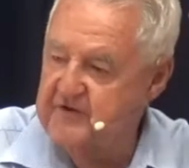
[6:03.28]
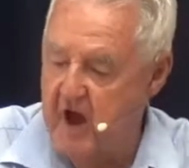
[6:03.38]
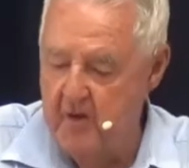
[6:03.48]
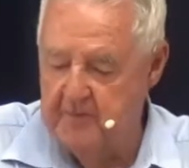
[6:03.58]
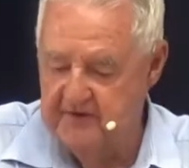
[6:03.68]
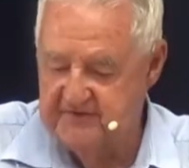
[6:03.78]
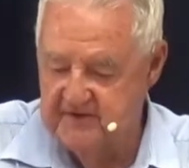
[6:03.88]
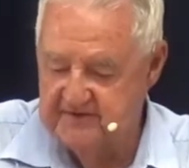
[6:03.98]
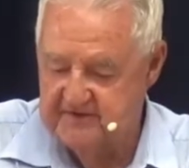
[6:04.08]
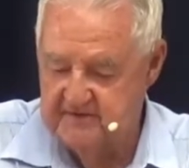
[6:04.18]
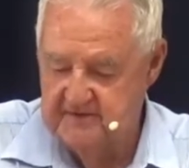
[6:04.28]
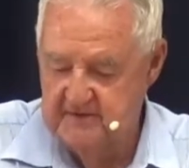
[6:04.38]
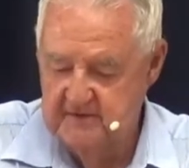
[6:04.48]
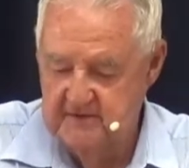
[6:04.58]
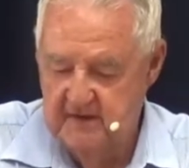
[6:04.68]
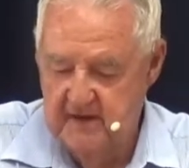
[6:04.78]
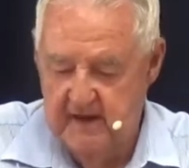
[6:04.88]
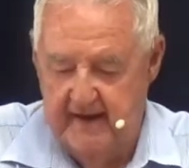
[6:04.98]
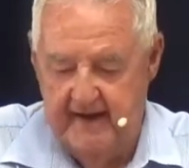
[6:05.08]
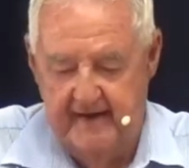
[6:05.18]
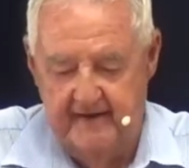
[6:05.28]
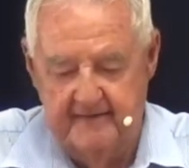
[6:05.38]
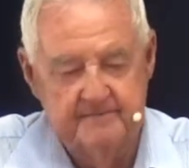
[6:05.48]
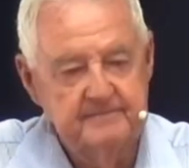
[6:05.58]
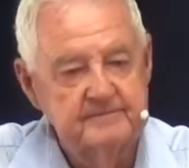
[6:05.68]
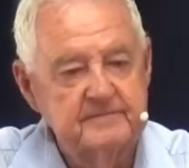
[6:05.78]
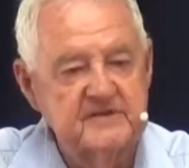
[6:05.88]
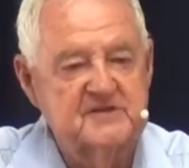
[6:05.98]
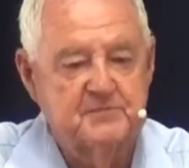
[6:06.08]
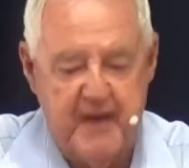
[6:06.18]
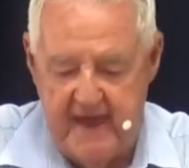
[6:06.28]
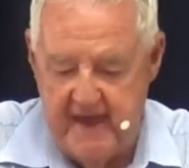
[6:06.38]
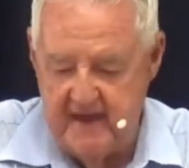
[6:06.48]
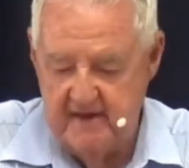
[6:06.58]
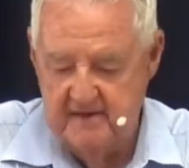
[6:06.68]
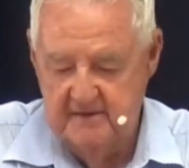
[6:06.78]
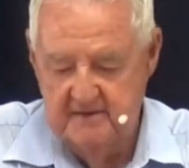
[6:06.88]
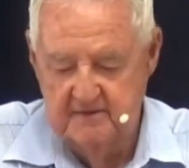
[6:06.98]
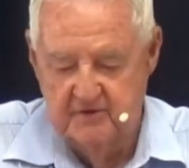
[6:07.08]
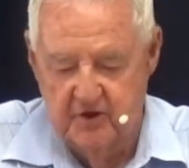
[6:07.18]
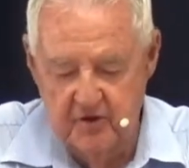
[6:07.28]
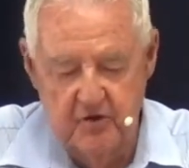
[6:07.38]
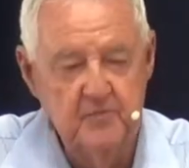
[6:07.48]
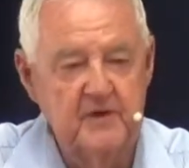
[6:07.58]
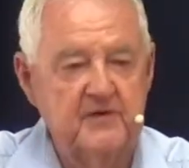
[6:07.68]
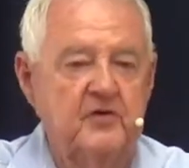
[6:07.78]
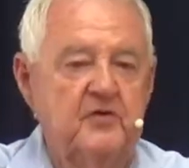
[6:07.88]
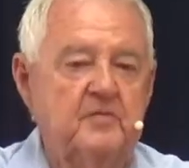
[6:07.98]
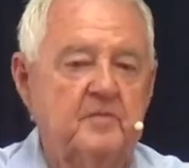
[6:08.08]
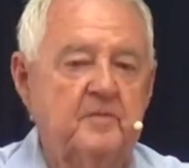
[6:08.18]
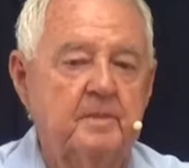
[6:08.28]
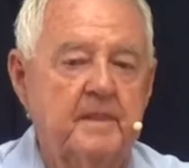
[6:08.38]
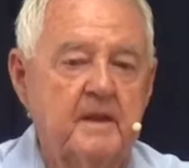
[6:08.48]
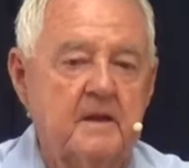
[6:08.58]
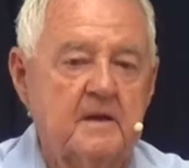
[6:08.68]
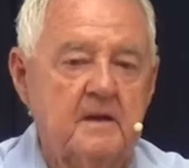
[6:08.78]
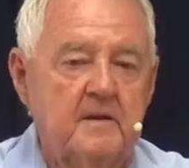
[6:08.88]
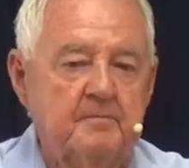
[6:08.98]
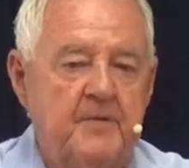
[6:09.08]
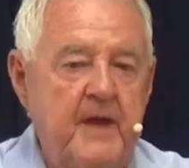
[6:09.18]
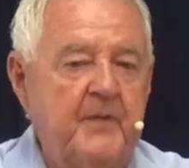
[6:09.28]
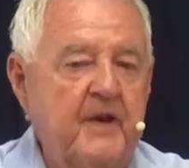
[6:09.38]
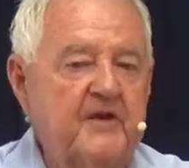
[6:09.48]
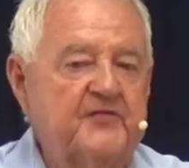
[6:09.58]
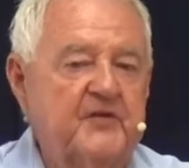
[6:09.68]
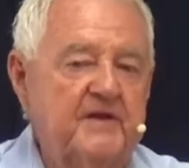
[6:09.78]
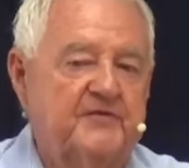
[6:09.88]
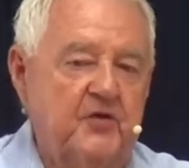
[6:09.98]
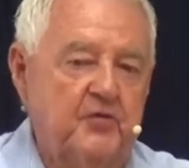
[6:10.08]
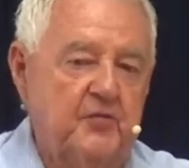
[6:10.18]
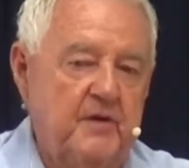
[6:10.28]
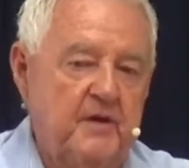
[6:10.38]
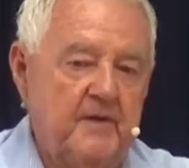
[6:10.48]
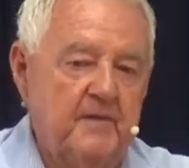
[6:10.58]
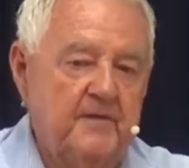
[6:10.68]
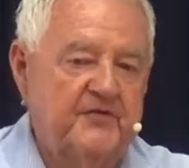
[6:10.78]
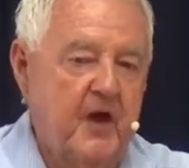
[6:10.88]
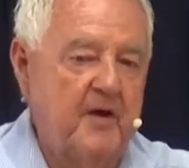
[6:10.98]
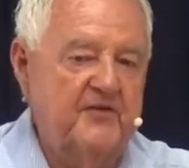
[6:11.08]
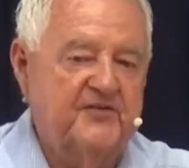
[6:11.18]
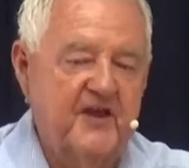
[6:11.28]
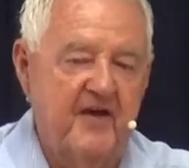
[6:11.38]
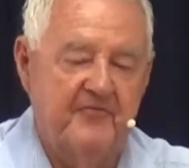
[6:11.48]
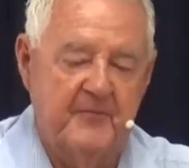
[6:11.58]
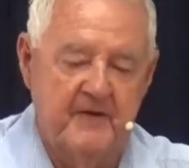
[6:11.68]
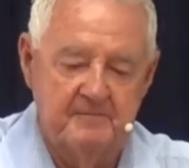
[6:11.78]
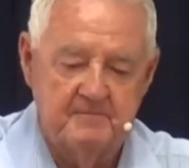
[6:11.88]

hopelessness, uh, despair, gloom, and doom. People are listening to so much stuff, but